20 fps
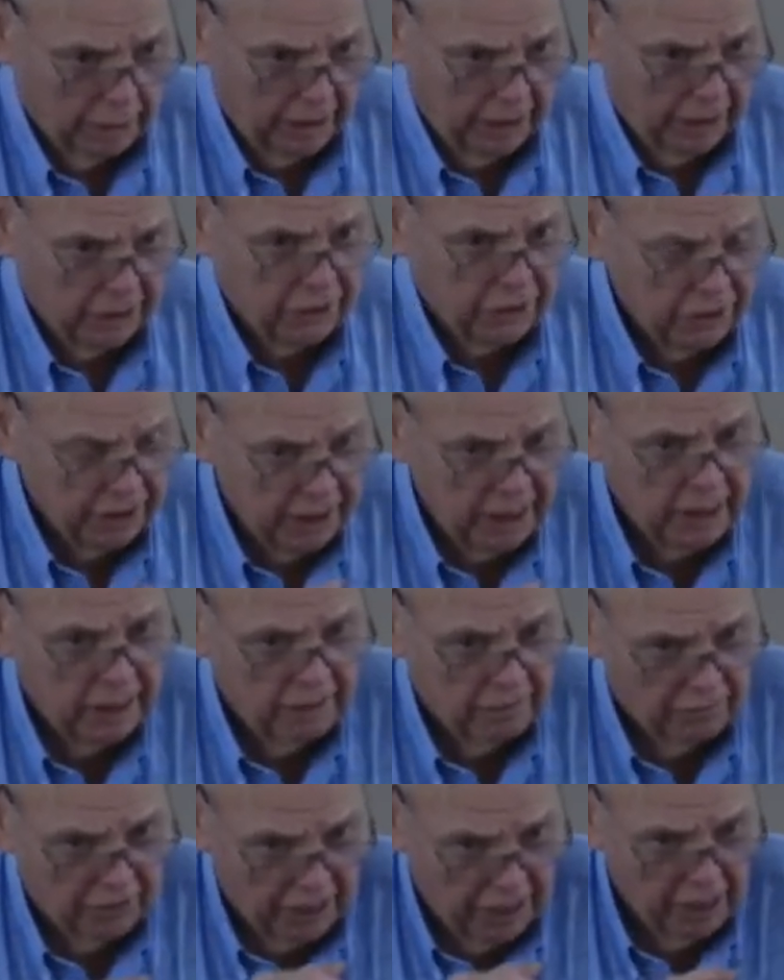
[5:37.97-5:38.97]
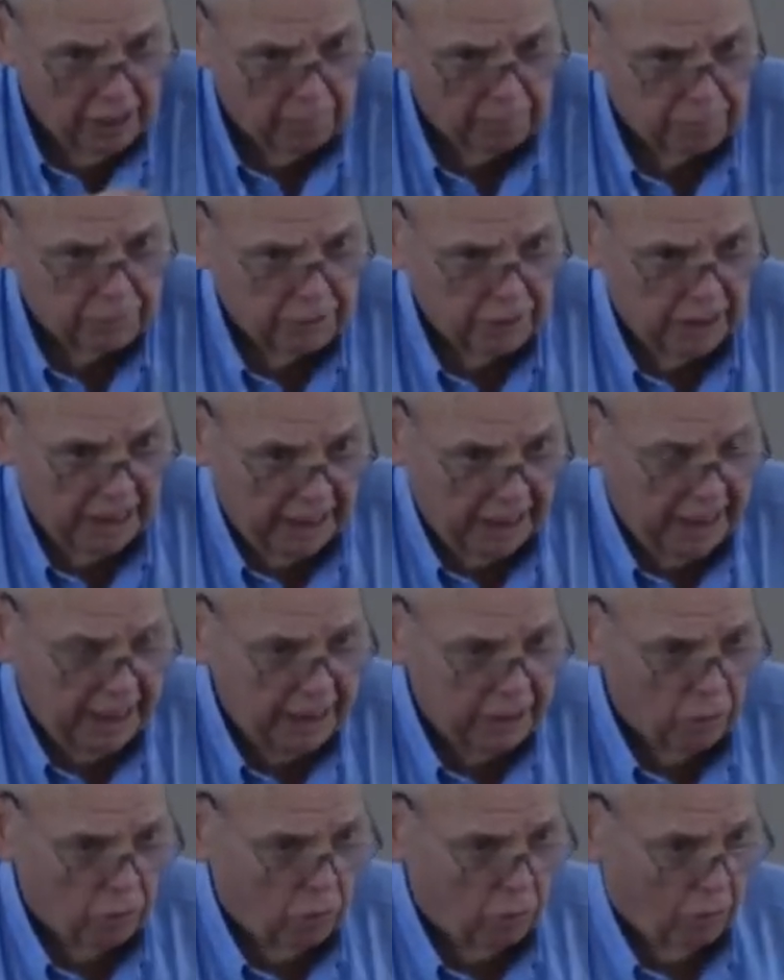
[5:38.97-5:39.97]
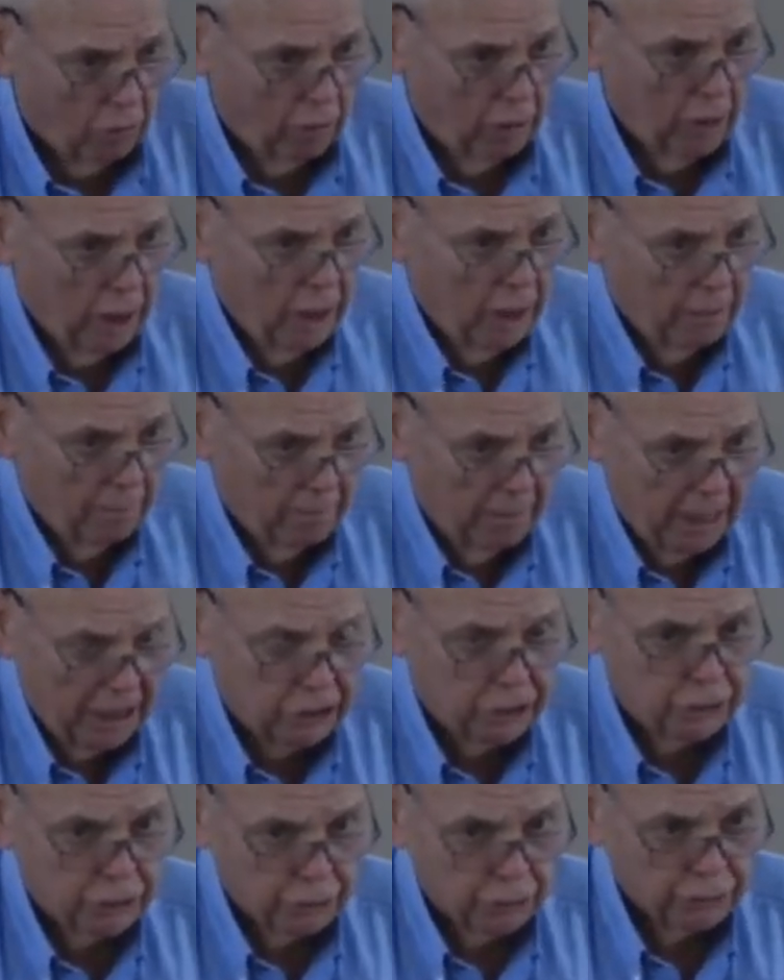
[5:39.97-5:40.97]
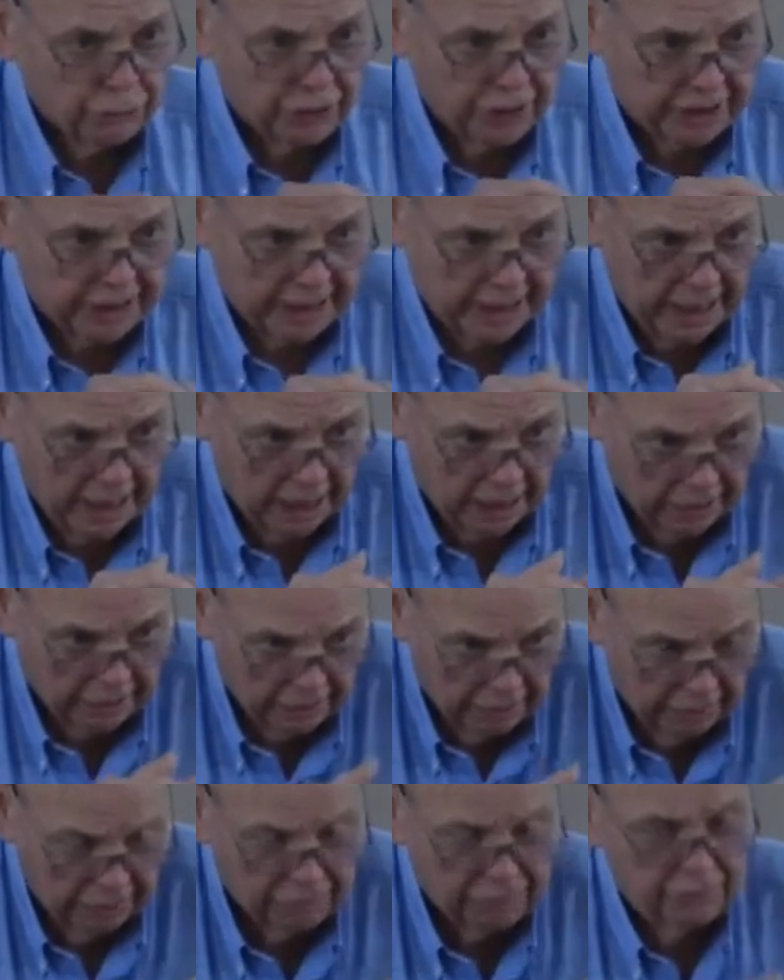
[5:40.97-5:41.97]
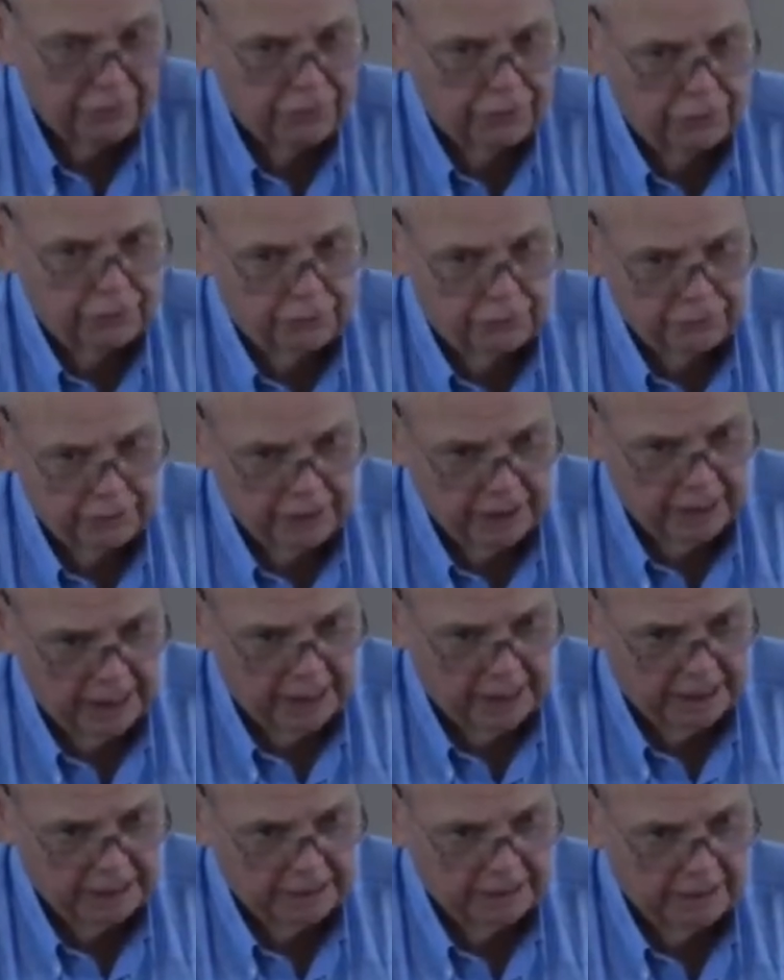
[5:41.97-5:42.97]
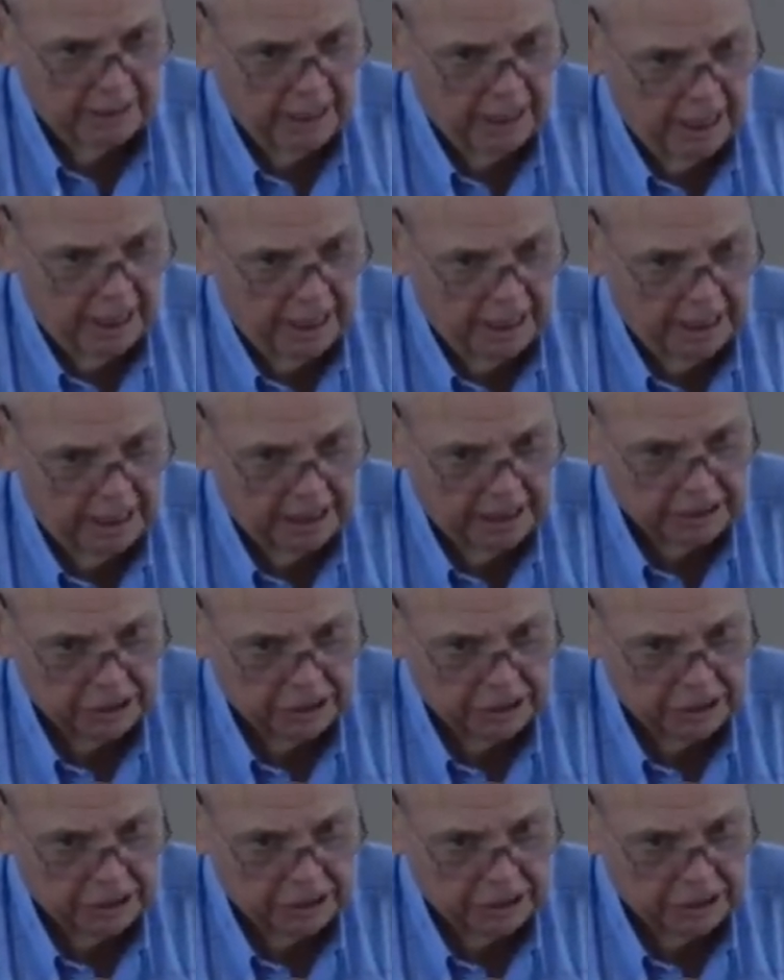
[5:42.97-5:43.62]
in need of help to eat or make sure that they got enough food and uh,